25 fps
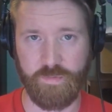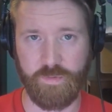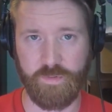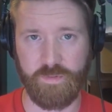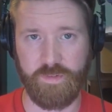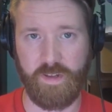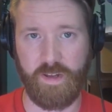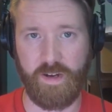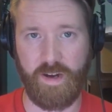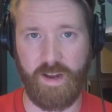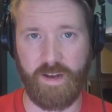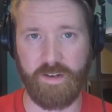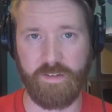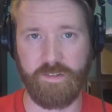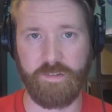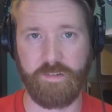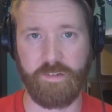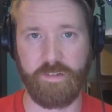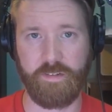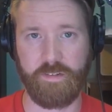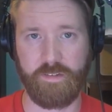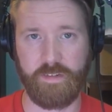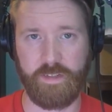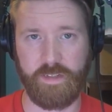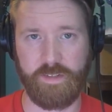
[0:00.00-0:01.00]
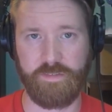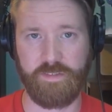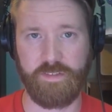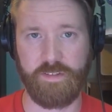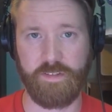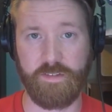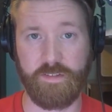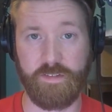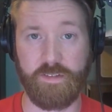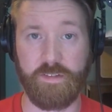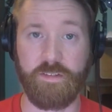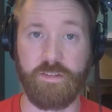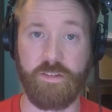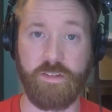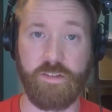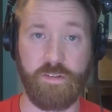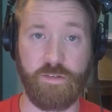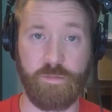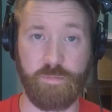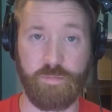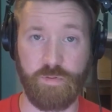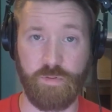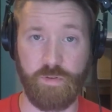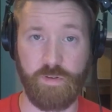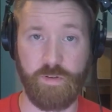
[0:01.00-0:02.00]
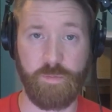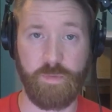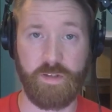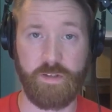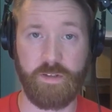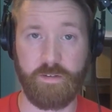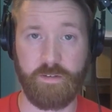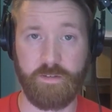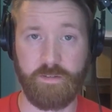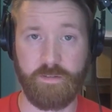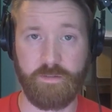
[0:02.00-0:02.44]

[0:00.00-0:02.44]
what that actually leaves us is the deployment,